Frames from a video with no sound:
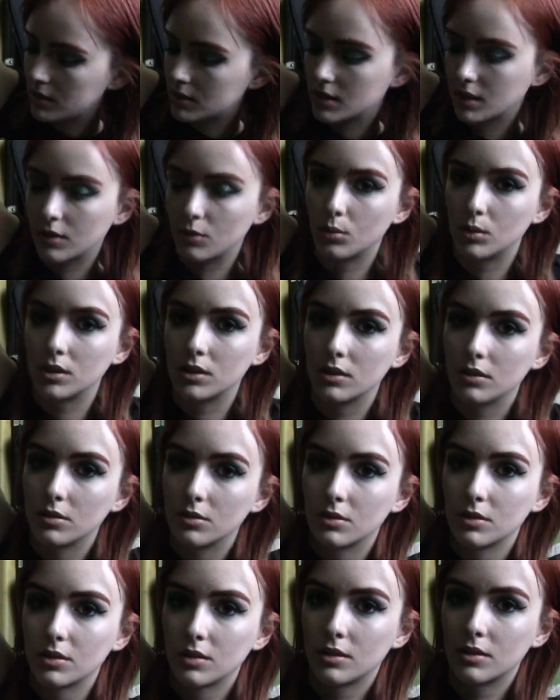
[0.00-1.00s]
it's, like, one of
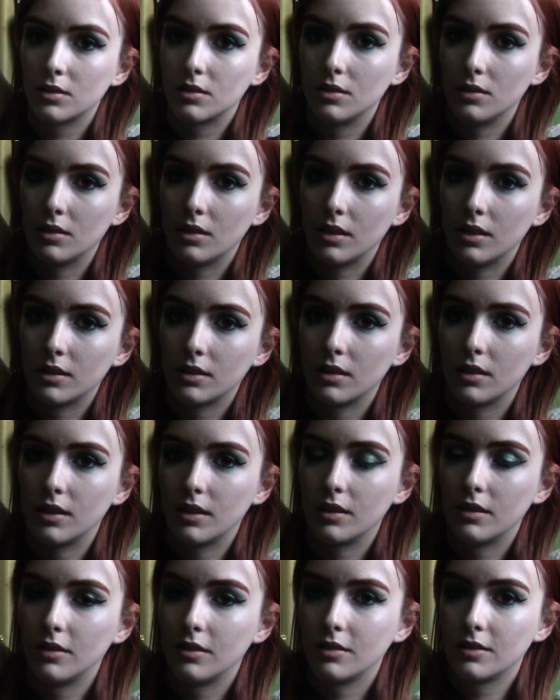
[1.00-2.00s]
those I,
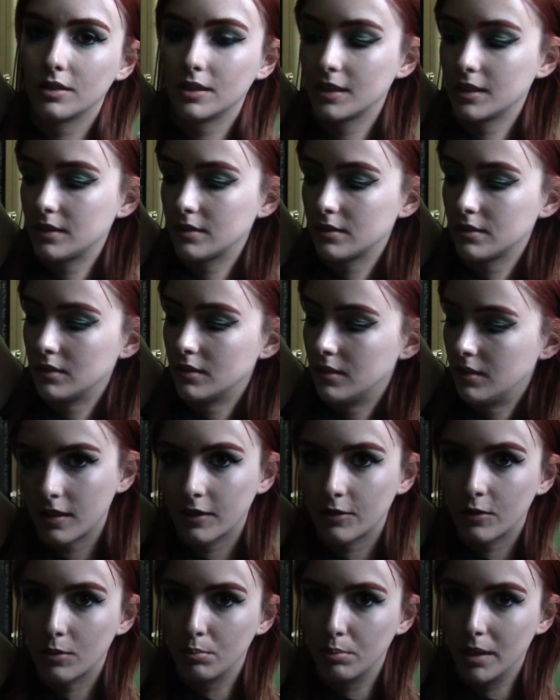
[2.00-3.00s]
don't know, what's like,
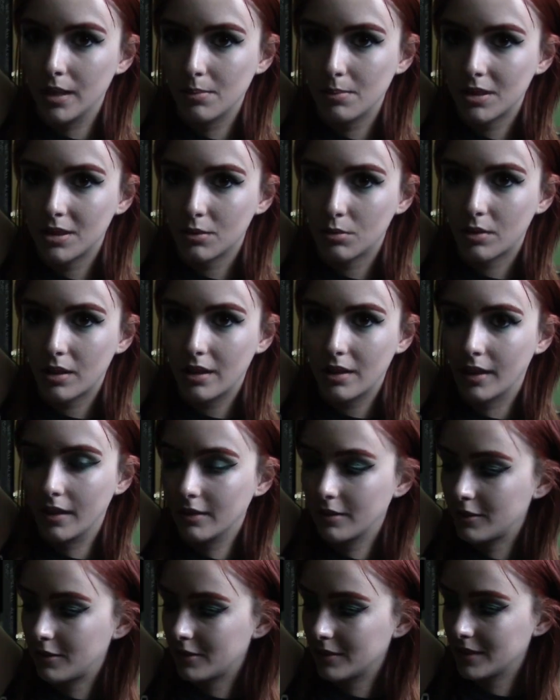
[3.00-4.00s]
what babies wear. I
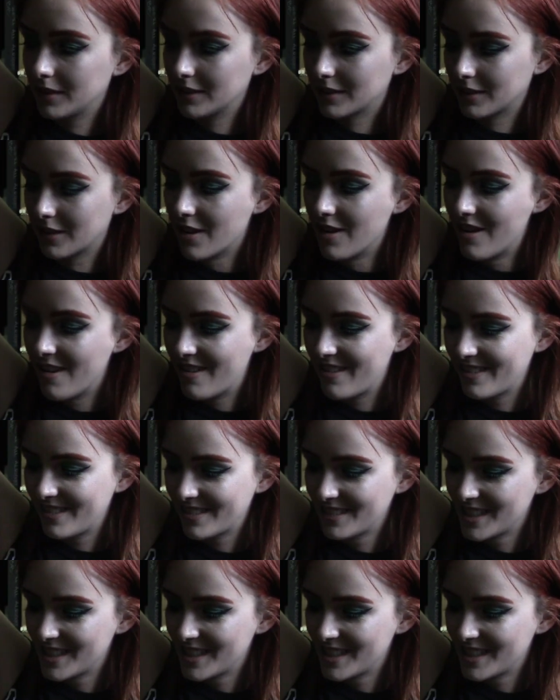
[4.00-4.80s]
don't know what these are called.